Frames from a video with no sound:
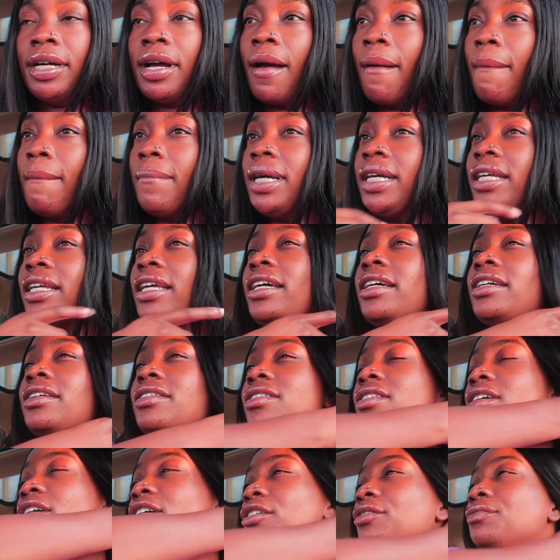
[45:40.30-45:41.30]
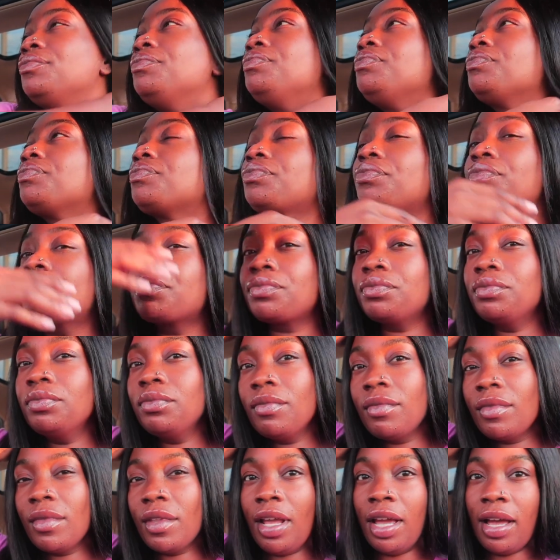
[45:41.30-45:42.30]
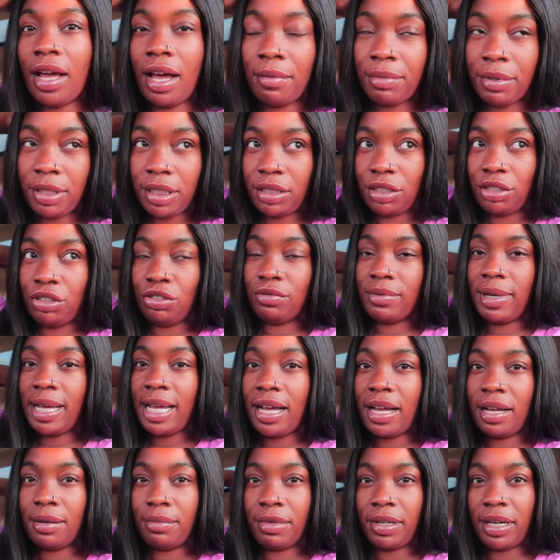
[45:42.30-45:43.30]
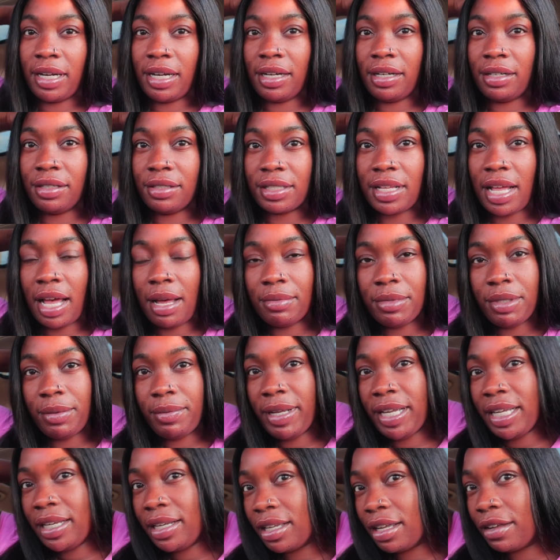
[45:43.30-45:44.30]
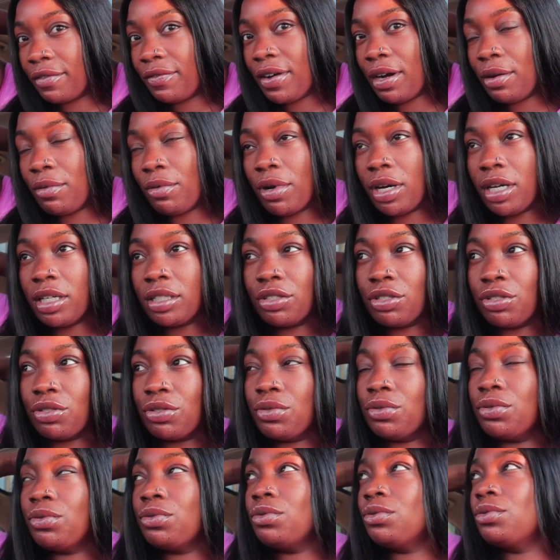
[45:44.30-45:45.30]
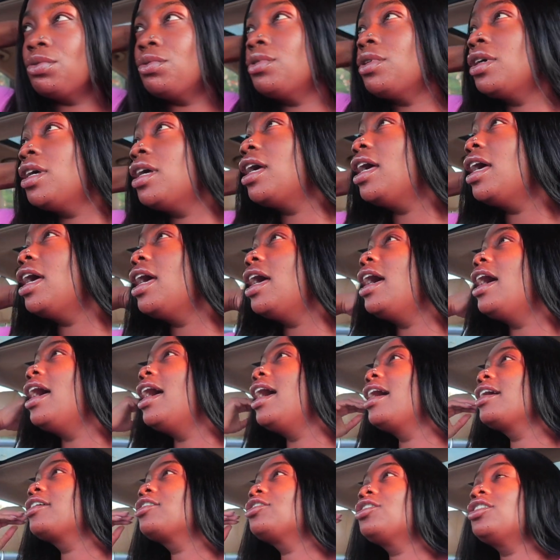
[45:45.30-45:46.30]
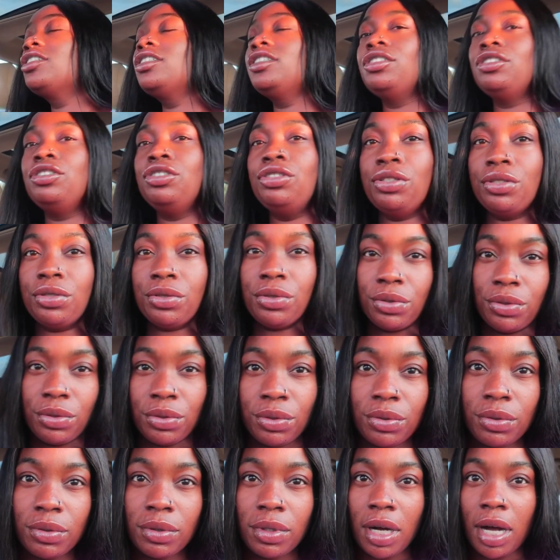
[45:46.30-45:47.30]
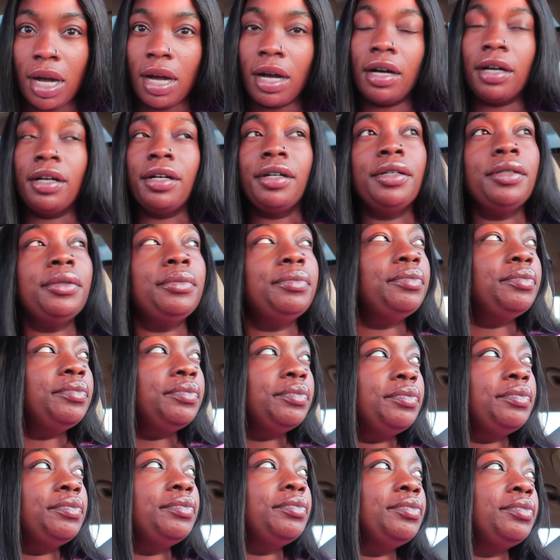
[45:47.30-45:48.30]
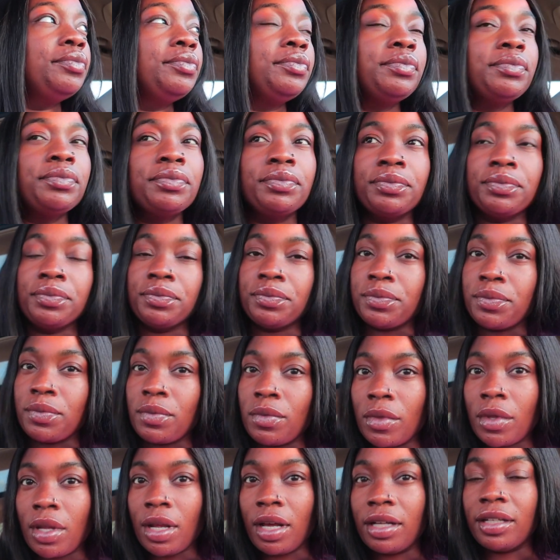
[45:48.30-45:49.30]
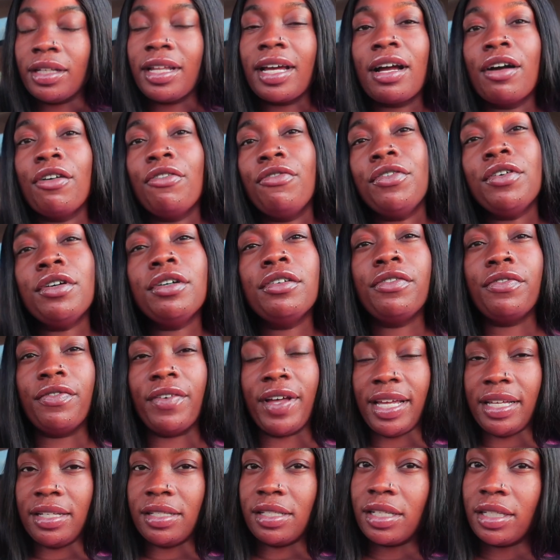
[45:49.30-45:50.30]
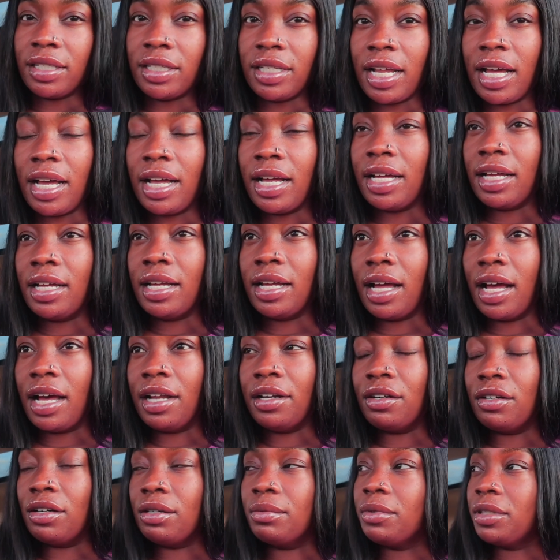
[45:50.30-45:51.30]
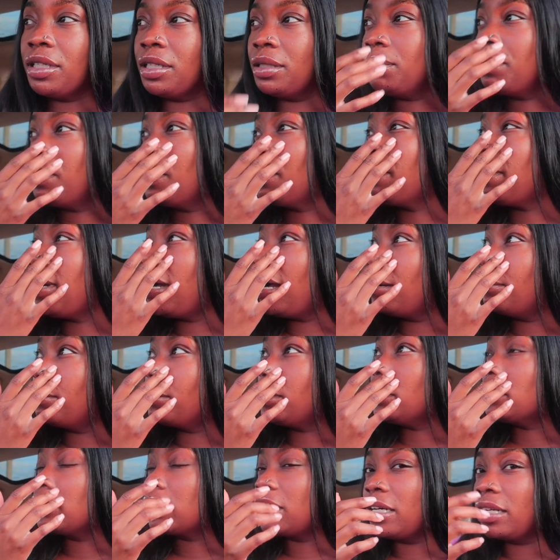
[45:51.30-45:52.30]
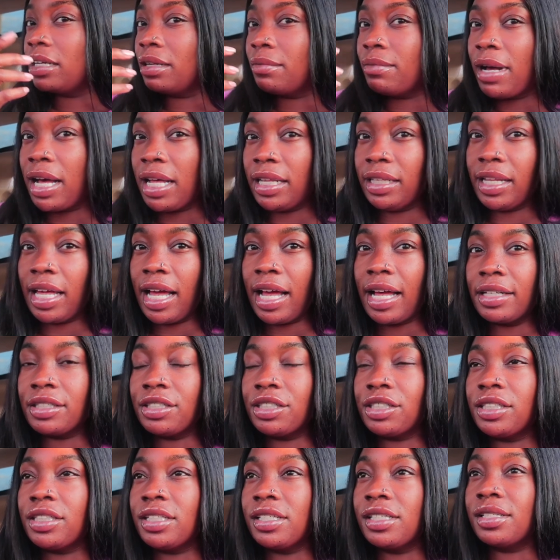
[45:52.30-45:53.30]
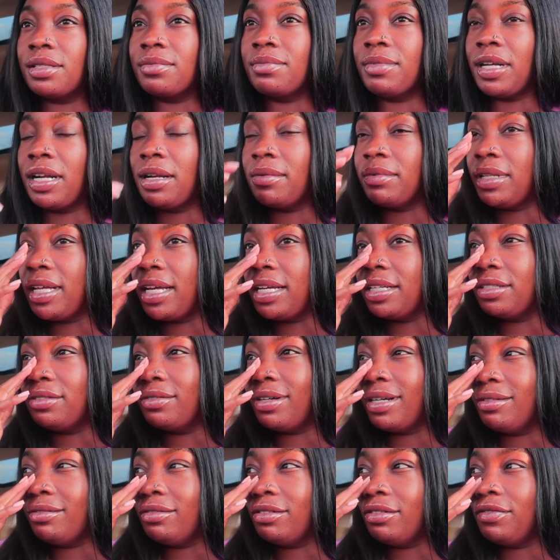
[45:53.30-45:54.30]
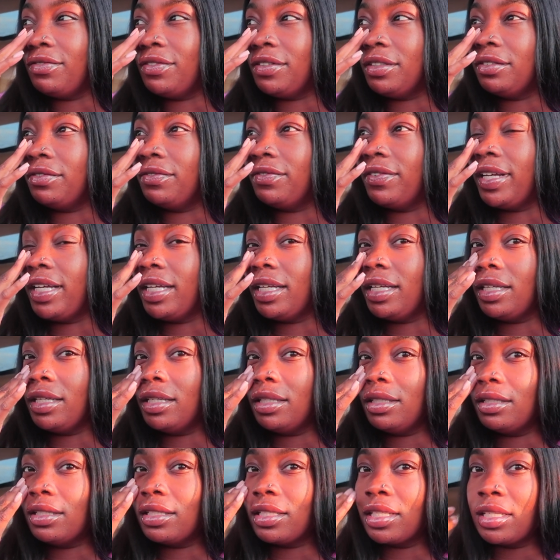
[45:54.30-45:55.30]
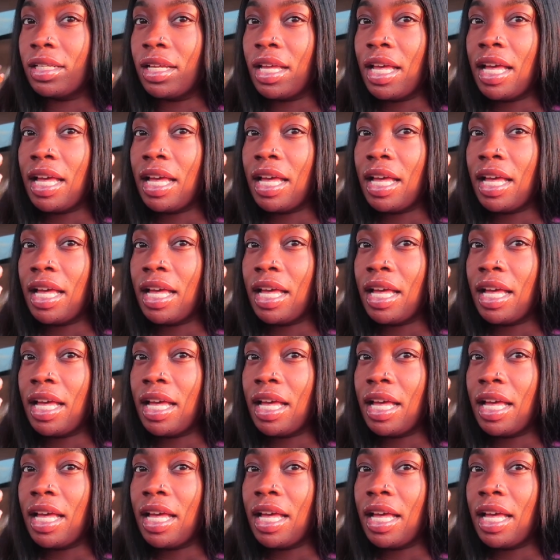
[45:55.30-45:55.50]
But yeah, so I'm gonna do my eyebrows. I'm debating if I want to actually do um like a full face or not. I know I'm gonna put my eyebrows on and my lashes, but I'm like, do I do a full face